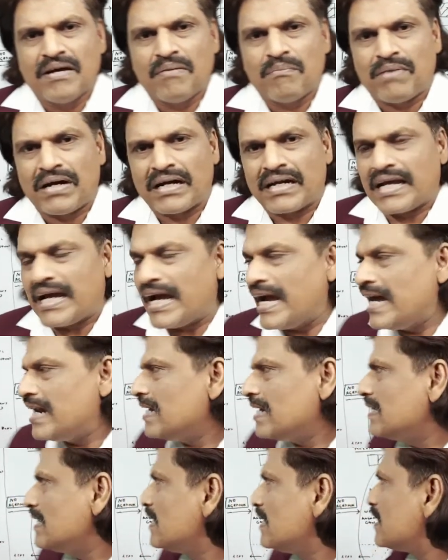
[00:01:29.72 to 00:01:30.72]
But
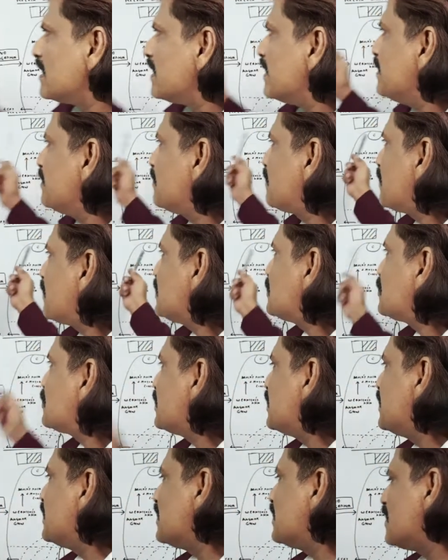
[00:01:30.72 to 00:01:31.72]
another
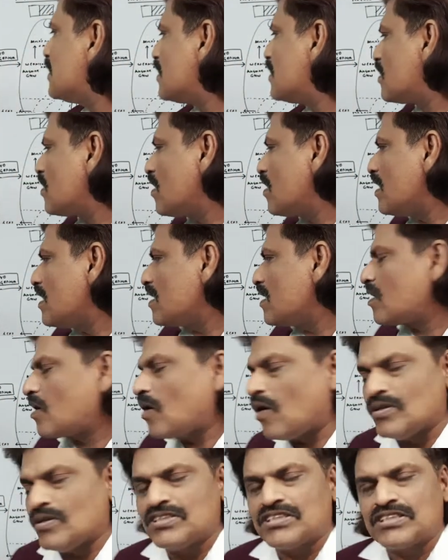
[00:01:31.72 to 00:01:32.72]
interesting
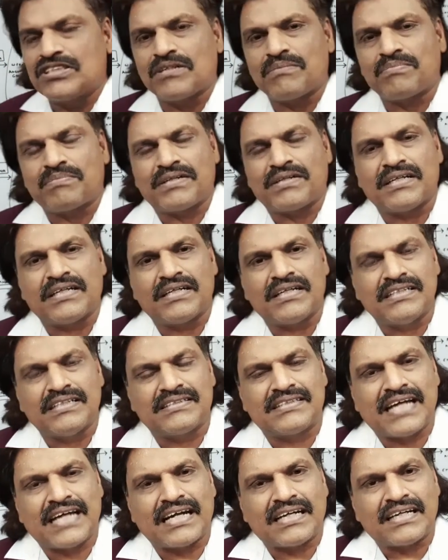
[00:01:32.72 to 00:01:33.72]
concept
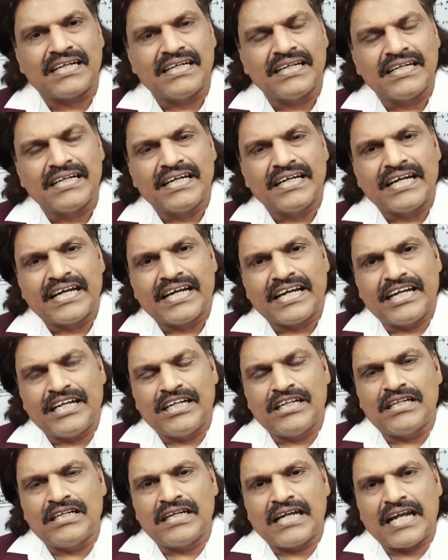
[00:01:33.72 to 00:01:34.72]
is that
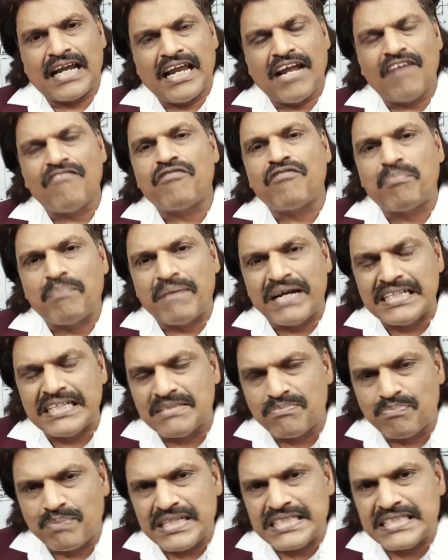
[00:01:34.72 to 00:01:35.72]
in left
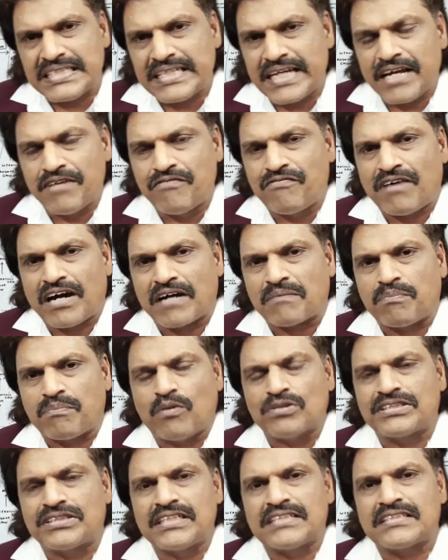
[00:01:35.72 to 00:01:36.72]
PC infarct,
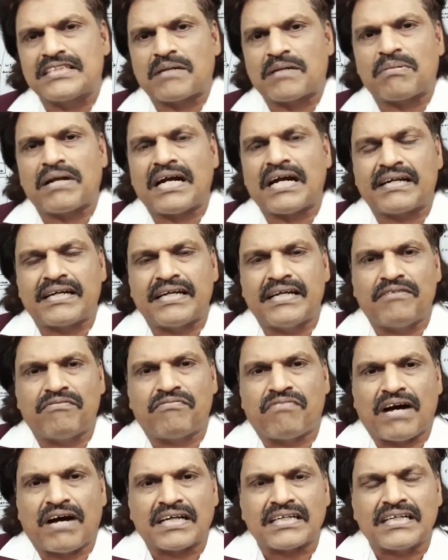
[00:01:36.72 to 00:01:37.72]
posterior cerebellar
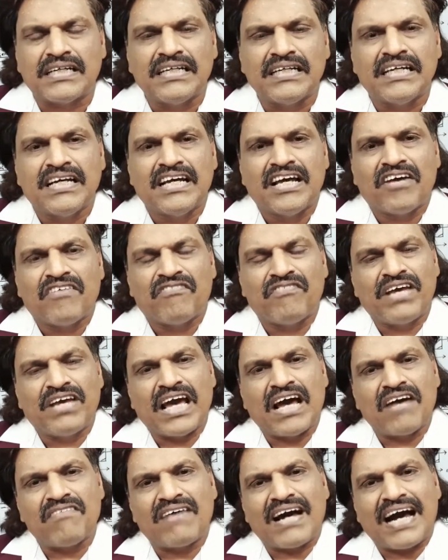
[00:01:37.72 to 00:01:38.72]
infarct, we
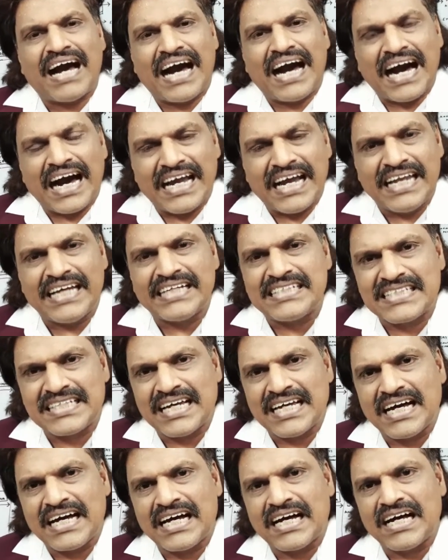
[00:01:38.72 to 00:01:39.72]
have
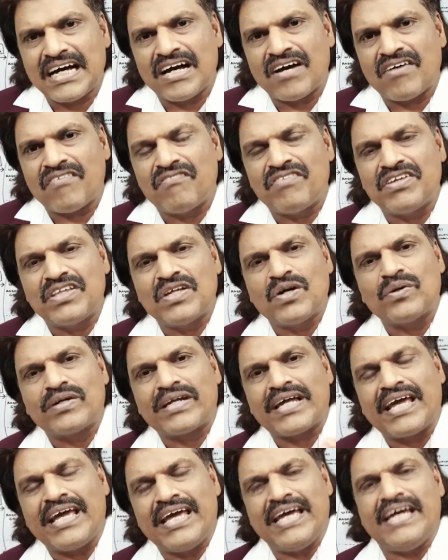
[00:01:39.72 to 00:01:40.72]
Alexia without
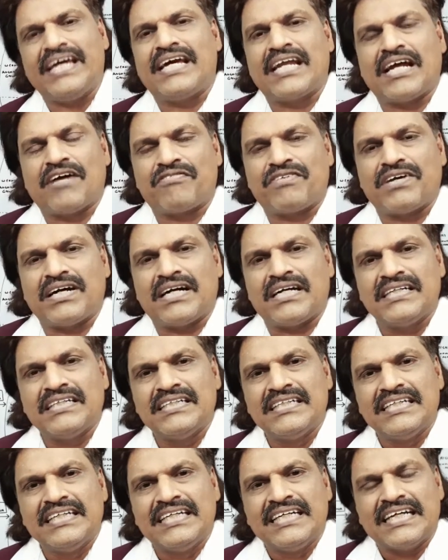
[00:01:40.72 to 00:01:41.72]
agraphia.
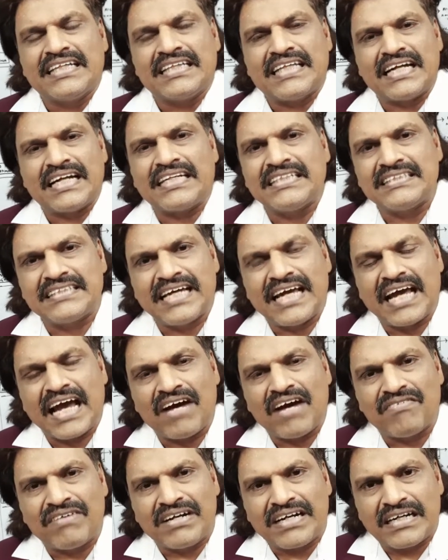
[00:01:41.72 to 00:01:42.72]
That is, they
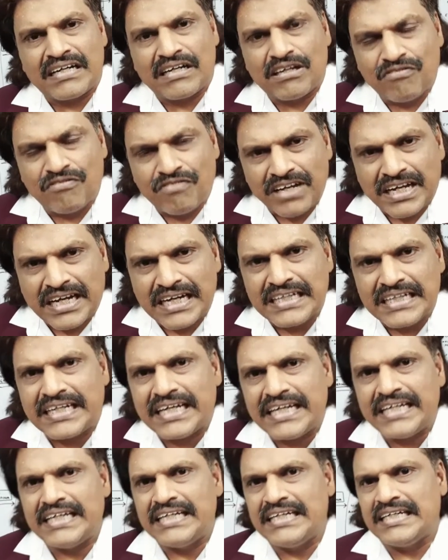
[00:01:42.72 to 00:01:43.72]
have
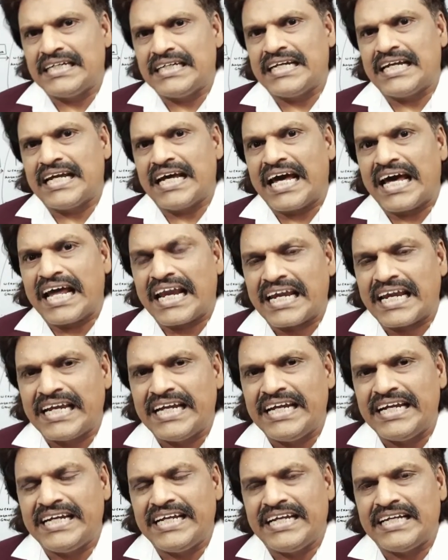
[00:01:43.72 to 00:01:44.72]
difficulty in
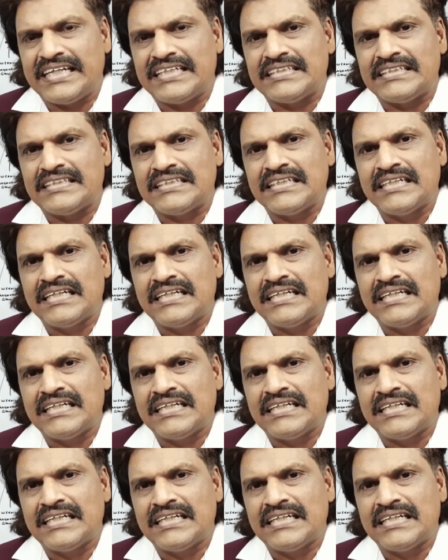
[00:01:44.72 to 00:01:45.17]
reading